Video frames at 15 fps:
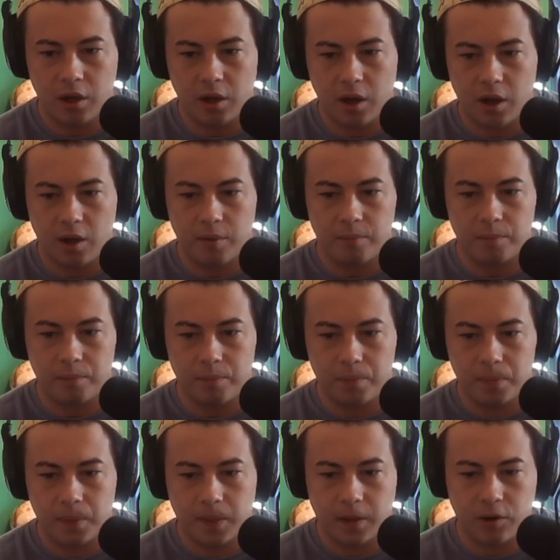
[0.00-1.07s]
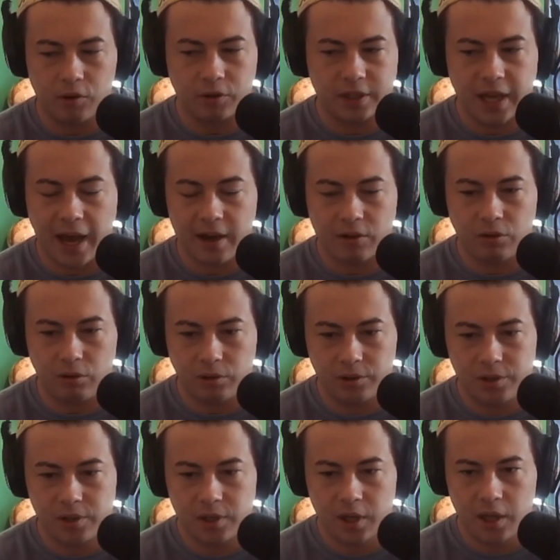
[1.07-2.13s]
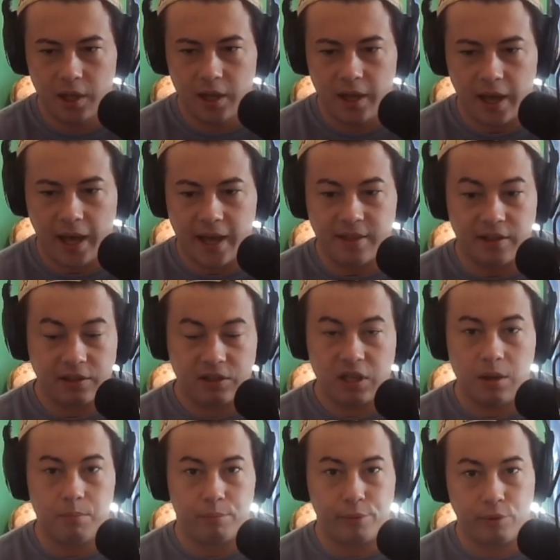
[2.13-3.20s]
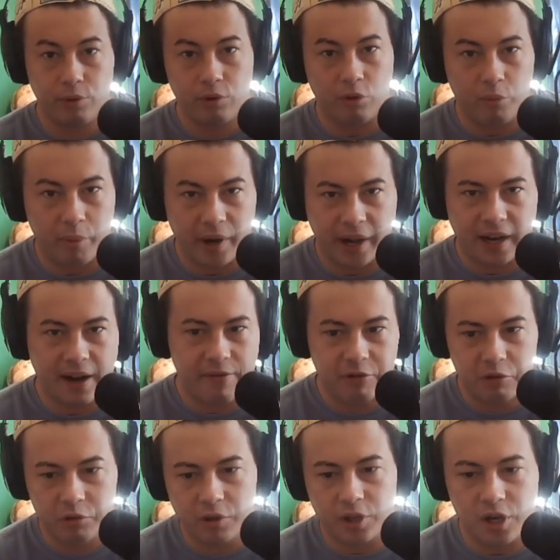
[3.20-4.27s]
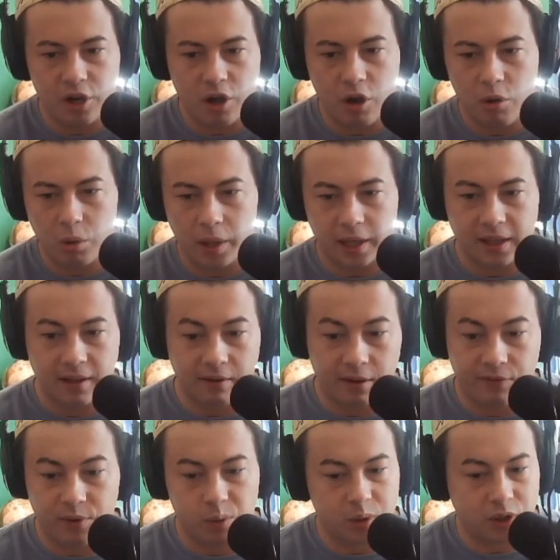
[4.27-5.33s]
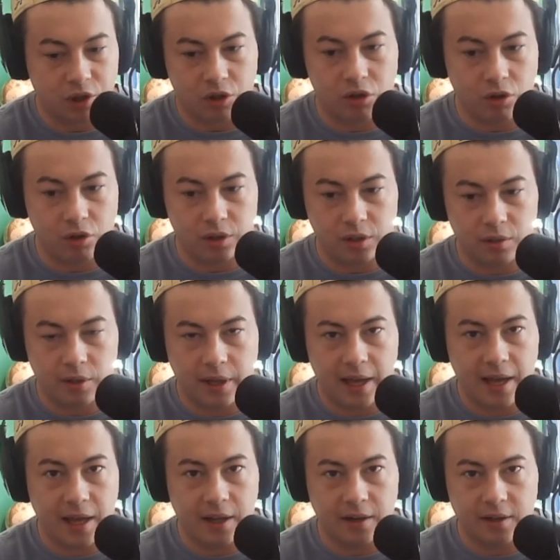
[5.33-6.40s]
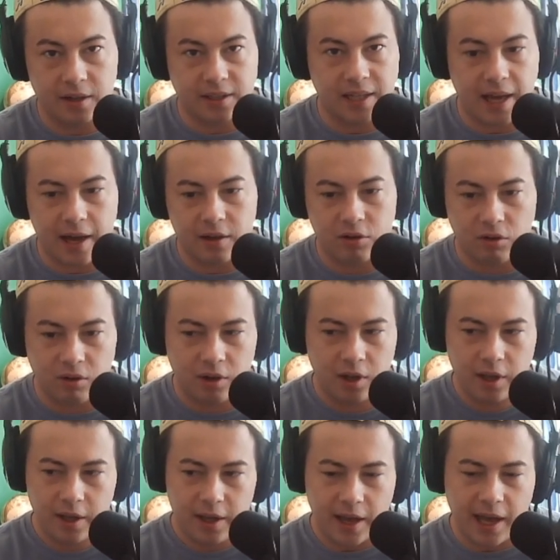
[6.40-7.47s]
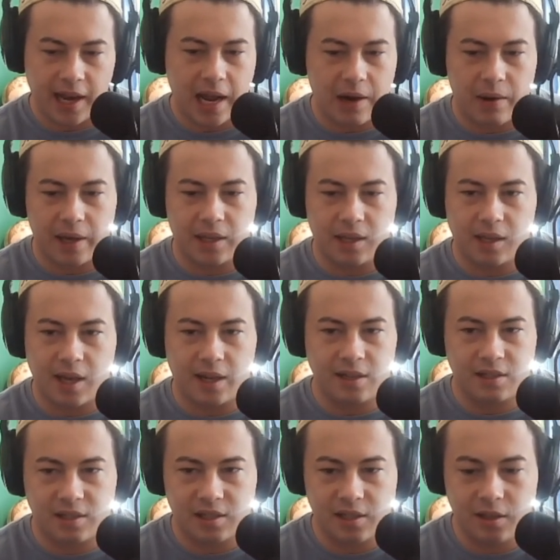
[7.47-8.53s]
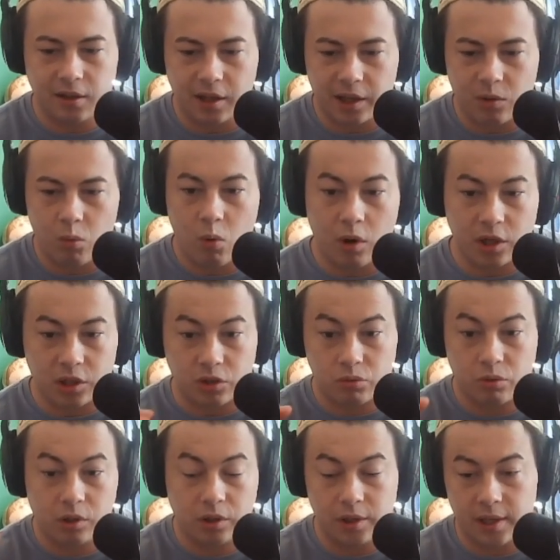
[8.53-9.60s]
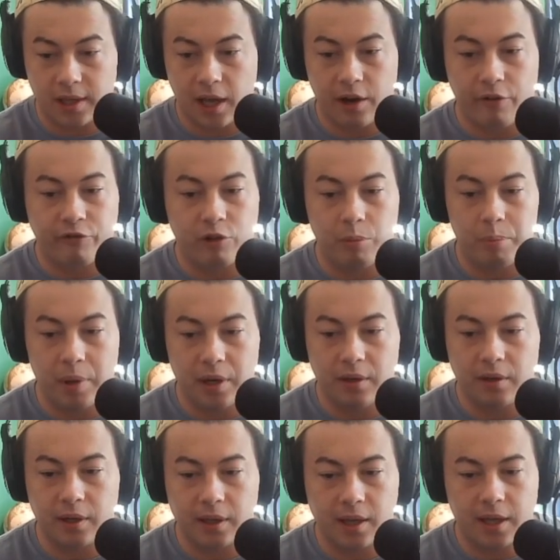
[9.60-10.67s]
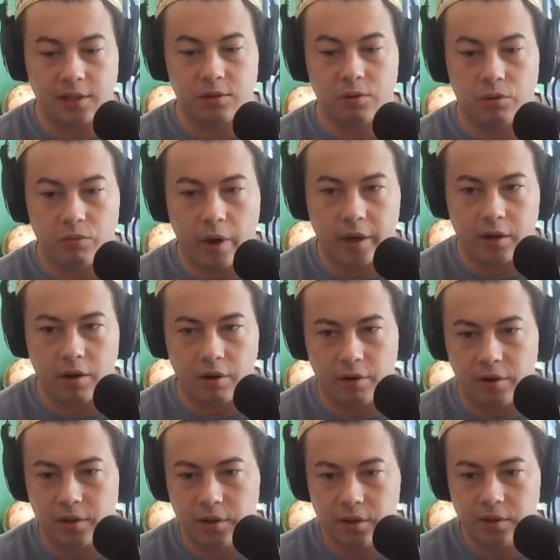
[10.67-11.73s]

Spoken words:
or tackles, and they seem brutal, but I never really know, like, if it was a good hit, a tackle, and now I can kind of see, like, what is really kind of forbidden and gets you a red card.